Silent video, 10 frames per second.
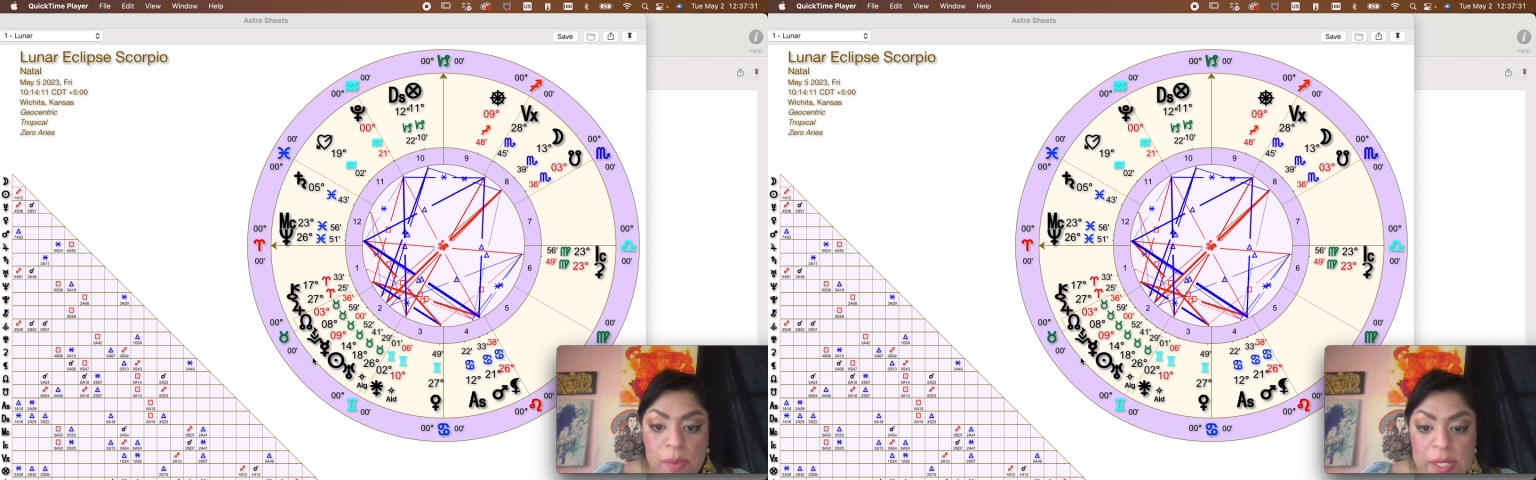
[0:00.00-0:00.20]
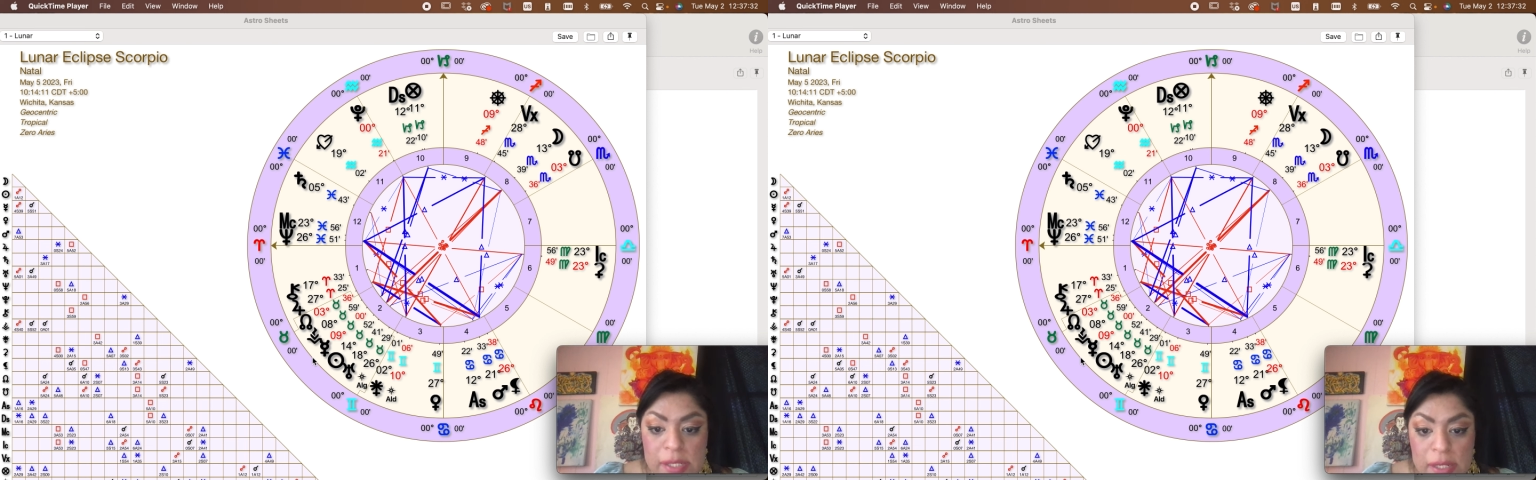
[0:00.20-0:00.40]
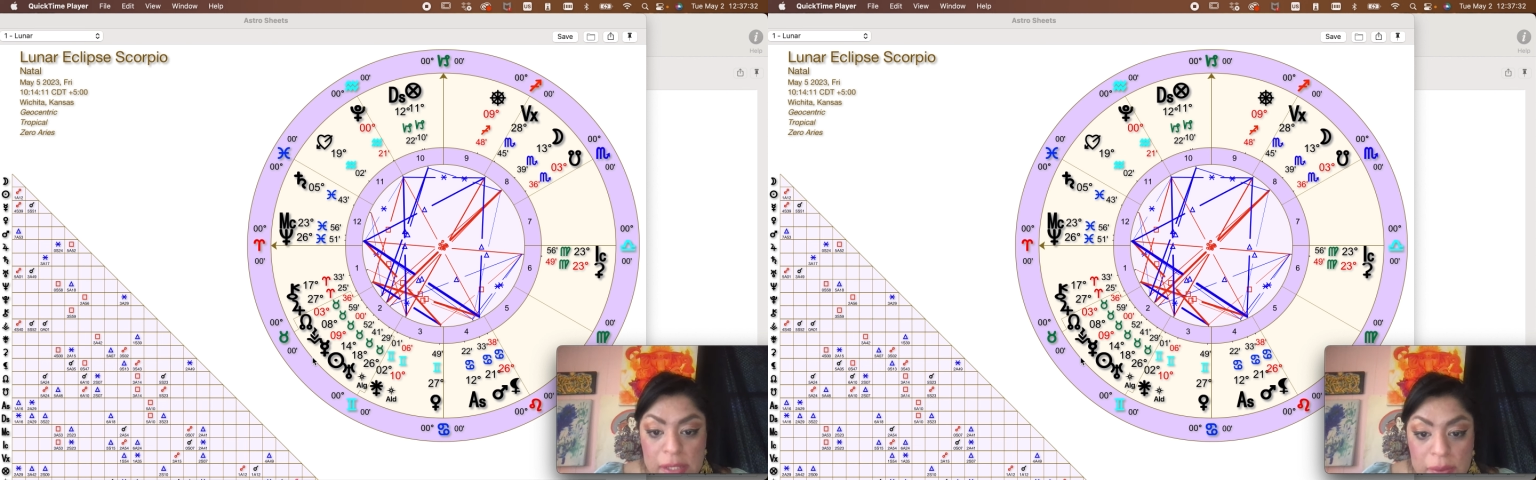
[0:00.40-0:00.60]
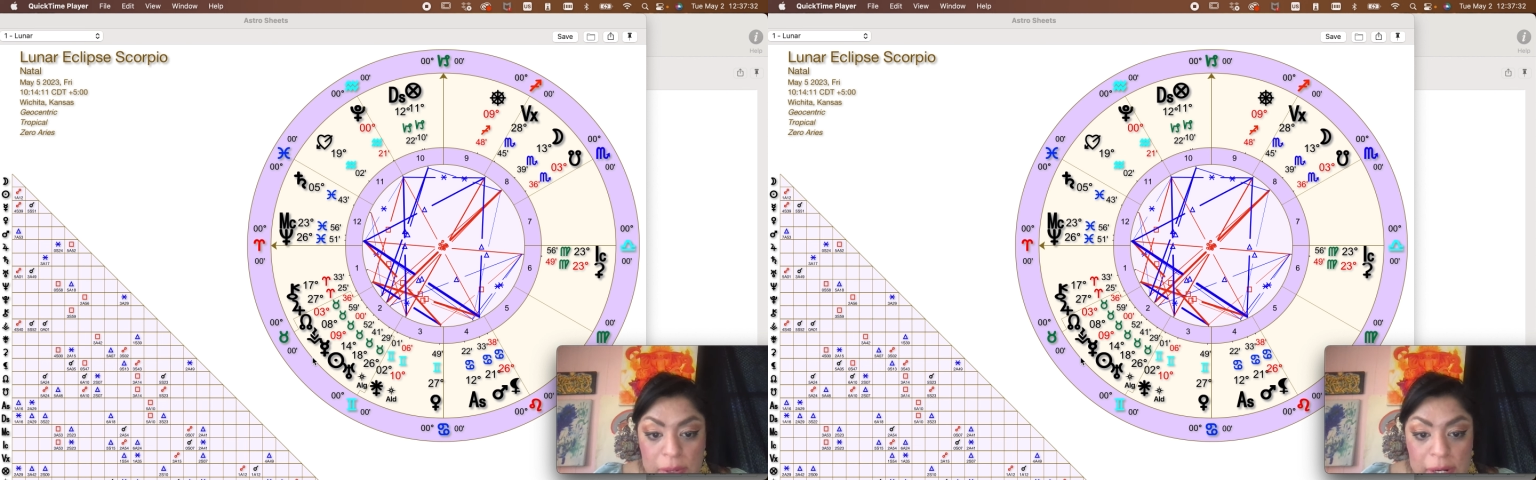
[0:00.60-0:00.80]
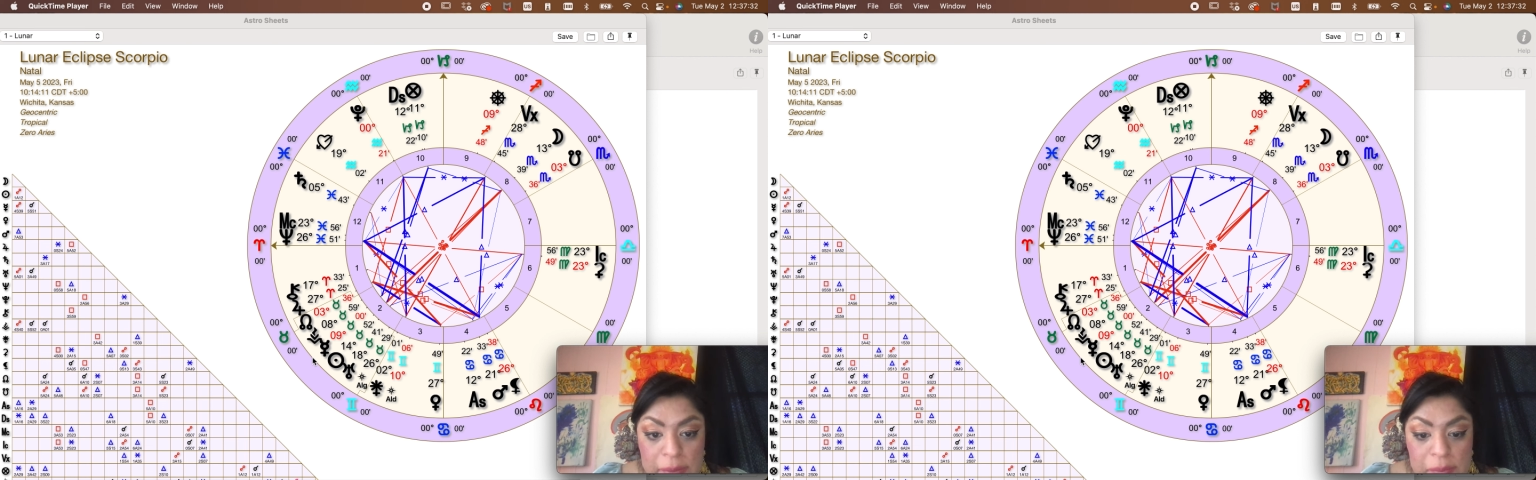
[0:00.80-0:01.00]
basically
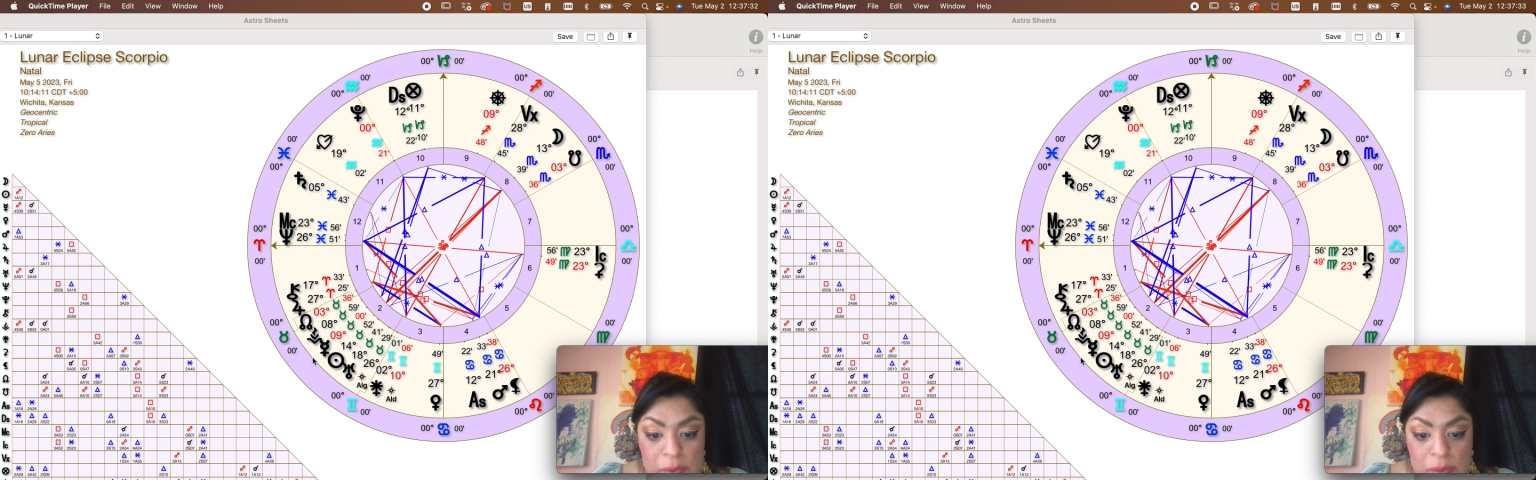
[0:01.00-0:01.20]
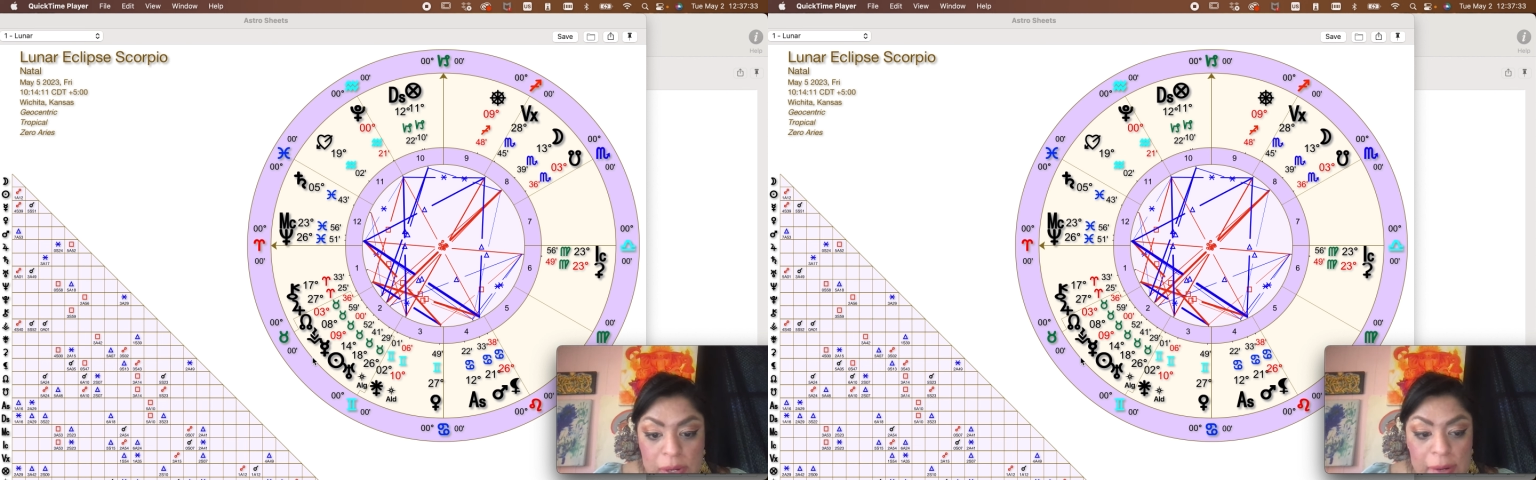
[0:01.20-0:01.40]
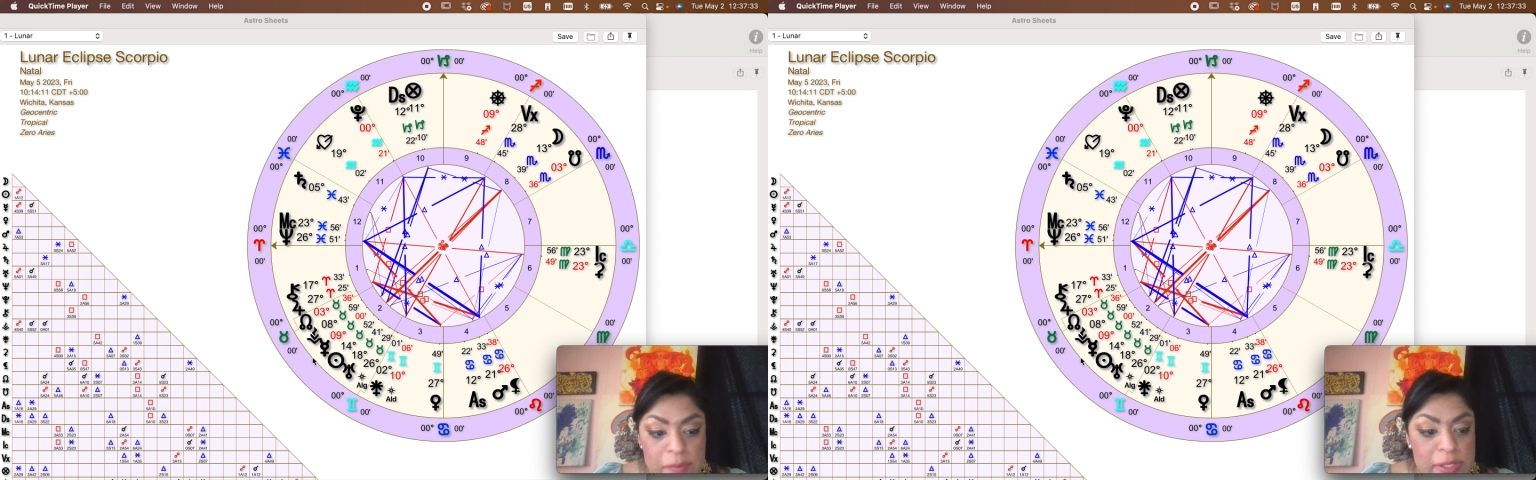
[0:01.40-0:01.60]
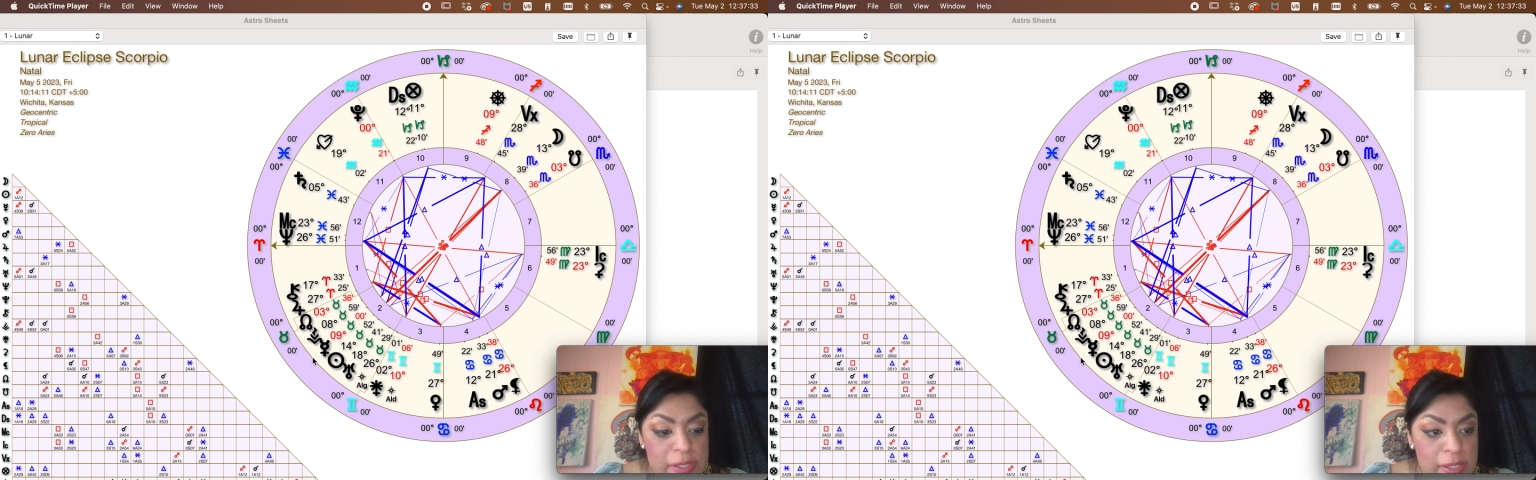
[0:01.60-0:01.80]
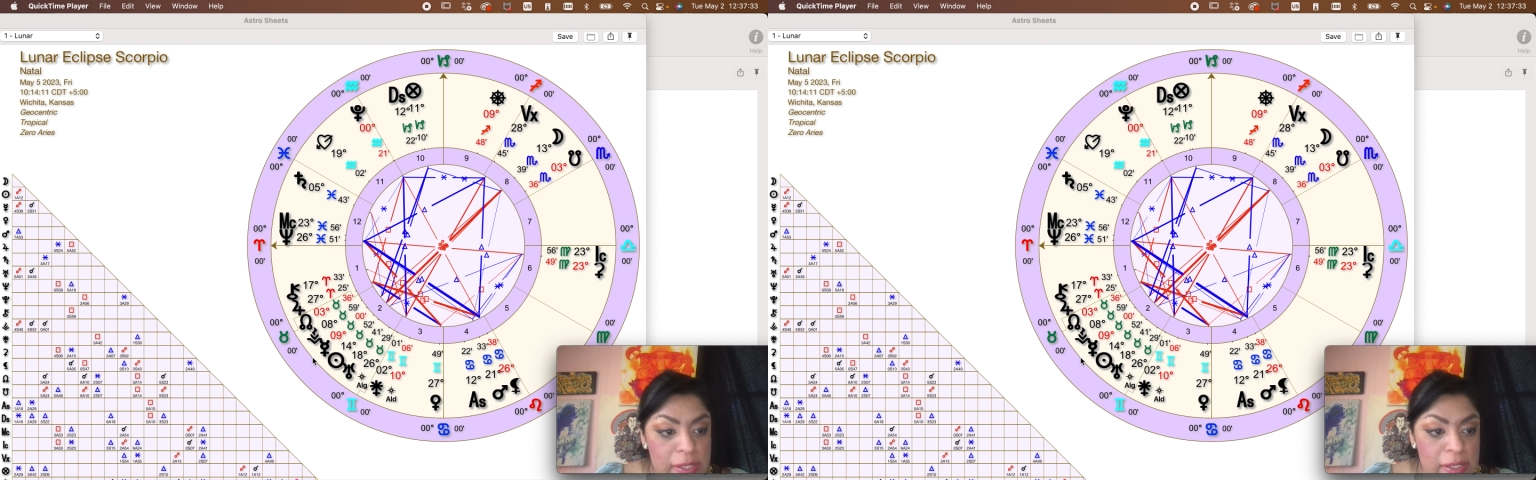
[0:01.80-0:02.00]
what I'm
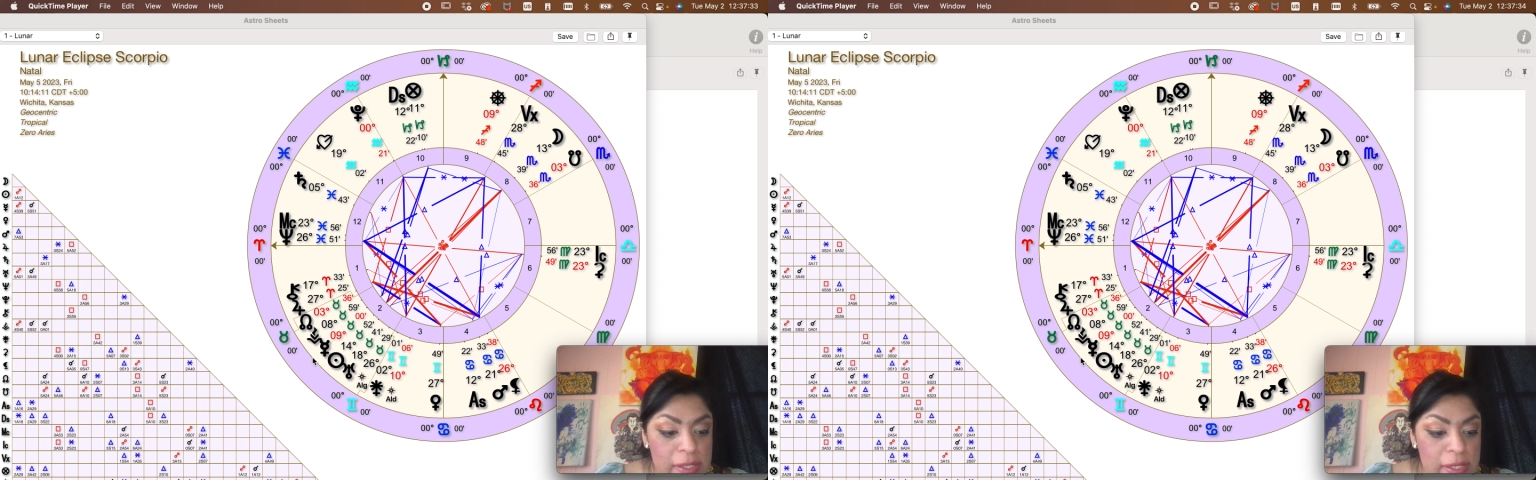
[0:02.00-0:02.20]
seeing